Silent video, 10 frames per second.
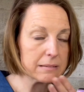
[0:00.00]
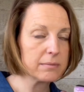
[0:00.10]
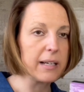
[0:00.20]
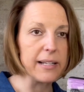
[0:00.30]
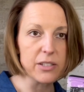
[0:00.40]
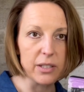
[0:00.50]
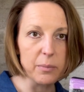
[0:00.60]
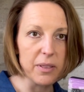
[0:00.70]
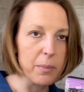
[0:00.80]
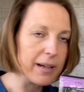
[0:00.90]
Ice cream
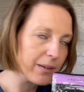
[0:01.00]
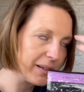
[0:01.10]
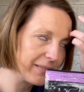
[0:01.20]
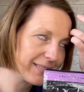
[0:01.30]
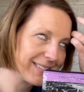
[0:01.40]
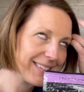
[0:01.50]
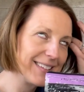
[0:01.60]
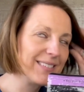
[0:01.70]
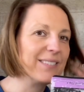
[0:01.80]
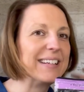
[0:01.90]
in the microwave.
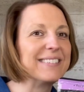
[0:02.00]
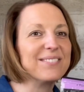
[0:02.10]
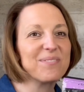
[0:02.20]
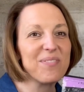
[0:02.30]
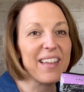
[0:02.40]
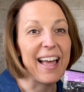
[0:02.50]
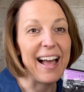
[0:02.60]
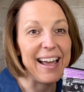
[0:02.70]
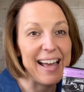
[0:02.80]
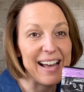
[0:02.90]
Well,
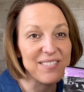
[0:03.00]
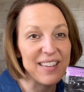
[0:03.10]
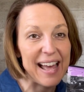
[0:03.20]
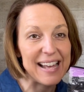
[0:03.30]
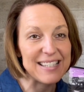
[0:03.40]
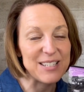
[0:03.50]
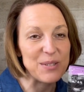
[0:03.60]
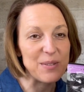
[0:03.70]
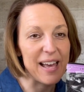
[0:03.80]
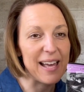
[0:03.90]
I have had to
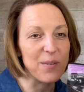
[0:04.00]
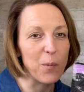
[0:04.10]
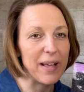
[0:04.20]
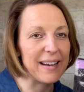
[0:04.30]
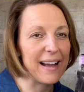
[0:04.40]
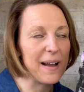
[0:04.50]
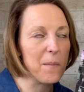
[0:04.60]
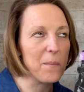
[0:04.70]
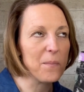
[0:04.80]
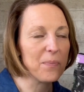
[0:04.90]
do that when
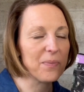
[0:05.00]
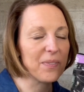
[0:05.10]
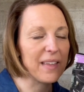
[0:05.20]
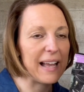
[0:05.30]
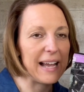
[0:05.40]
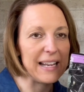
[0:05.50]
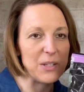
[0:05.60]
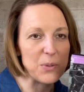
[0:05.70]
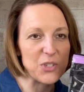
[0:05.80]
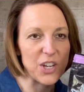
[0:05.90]
I
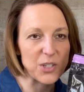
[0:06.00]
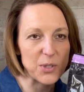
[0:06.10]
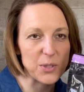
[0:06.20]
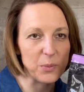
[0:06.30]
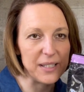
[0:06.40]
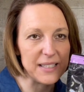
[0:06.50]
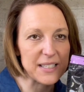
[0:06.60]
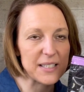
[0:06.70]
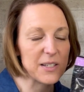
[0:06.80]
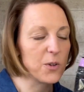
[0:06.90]
use gentle
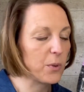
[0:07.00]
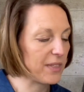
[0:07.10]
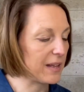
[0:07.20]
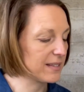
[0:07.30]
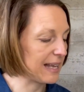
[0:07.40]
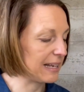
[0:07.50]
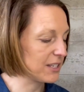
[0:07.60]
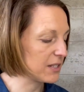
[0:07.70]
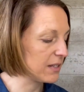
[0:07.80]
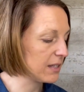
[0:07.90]
sweet without
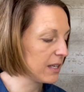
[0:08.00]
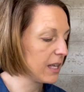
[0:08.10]
xylitol.